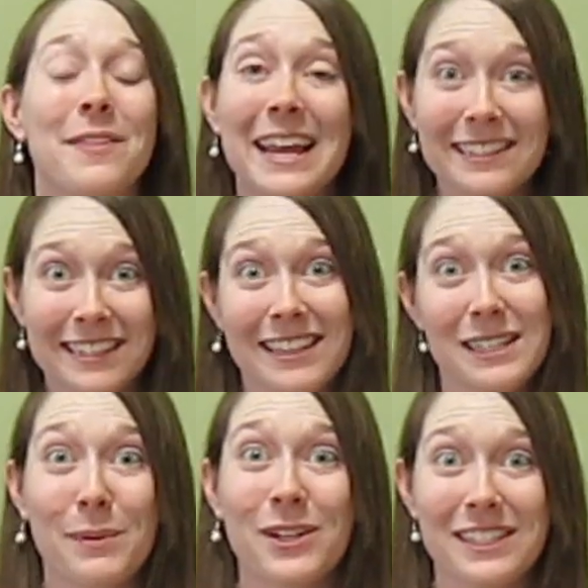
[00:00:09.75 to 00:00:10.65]
Thanks to
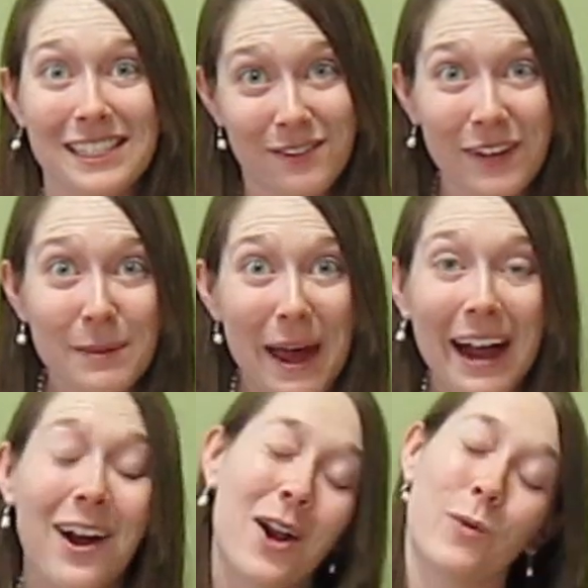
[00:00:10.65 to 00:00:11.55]
this person's
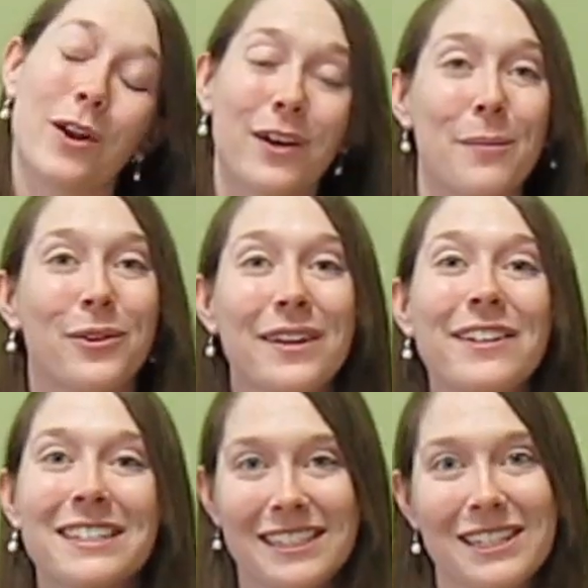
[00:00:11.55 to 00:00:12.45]
feedback on one of our
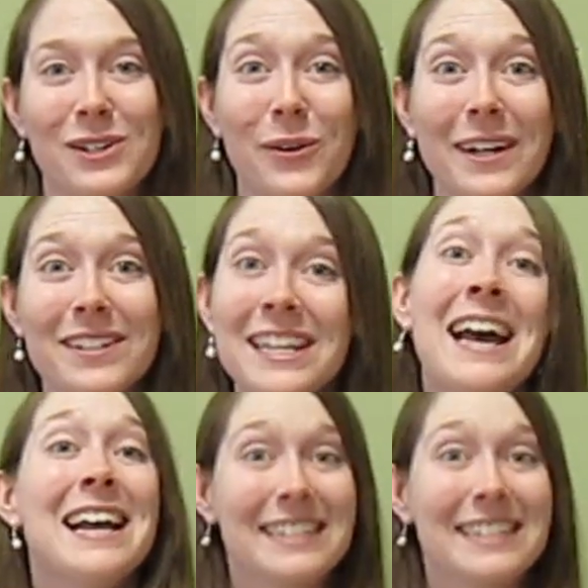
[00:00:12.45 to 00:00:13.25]
previous tutorials,